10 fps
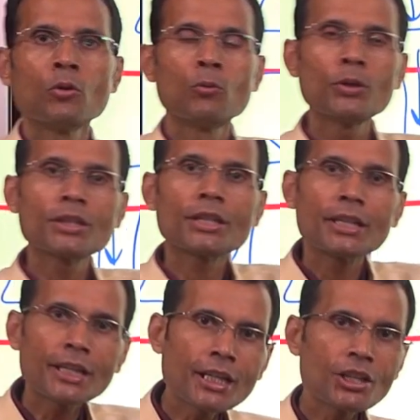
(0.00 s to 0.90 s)
With
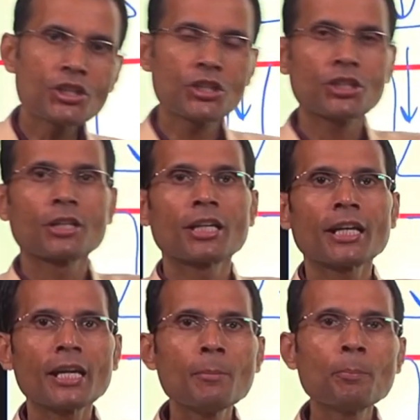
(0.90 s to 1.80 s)
each
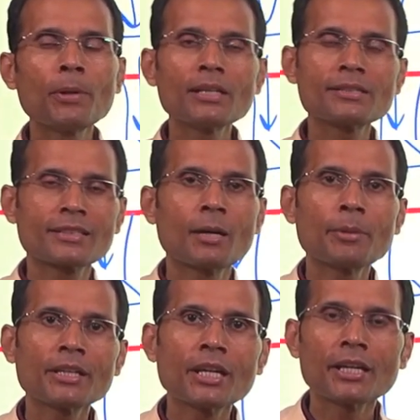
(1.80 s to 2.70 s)
impulse
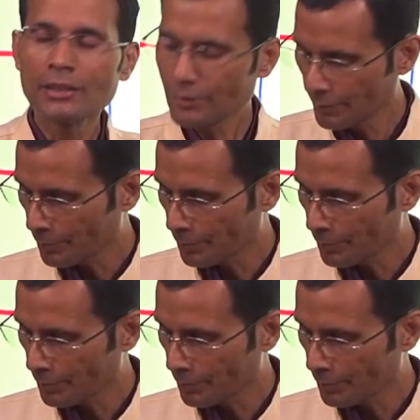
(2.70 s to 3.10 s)
coming in,